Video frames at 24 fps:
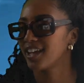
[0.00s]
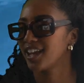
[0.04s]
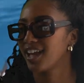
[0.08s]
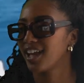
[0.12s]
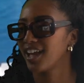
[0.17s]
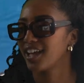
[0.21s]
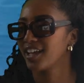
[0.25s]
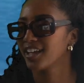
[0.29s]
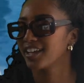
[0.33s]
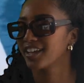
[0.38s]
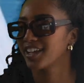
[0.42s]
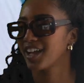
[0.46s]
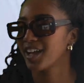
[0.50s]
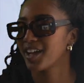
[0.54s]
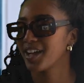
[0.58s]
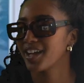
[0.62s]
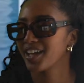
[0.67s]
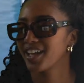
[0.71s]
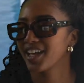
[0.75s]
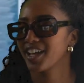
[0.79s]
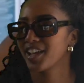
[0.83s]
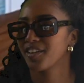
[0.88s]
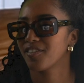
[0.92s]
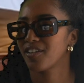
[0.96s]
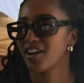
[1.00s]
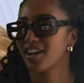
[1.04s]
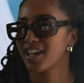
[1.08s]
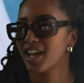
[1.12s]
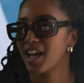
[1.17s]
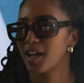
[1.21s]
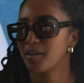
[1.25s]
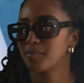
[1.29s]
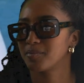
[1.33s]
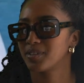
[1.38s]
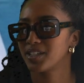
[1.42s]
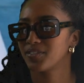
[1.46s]
like here I
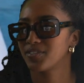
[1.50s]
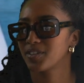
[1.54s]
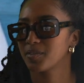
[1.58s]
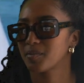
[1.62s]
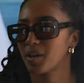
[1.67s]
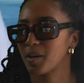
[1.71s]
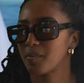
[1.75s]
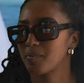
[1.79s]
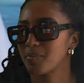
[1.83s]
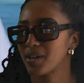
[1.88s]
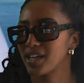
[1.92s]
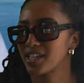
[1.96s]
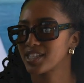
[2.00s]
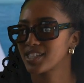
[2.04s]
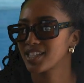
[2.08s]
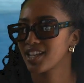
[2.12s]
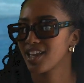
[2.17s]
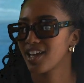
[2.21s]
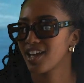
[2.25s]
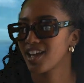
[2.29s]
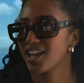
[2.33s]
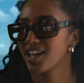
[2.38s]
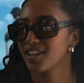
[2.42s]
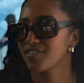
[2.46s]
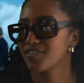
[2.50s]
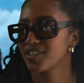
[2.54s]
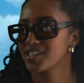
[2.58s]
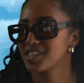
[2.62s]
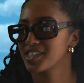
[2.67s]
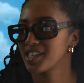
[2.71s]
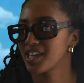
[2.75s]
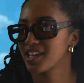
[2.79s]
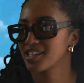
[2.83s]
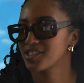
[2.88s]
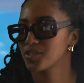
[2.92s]
am living my best life as they're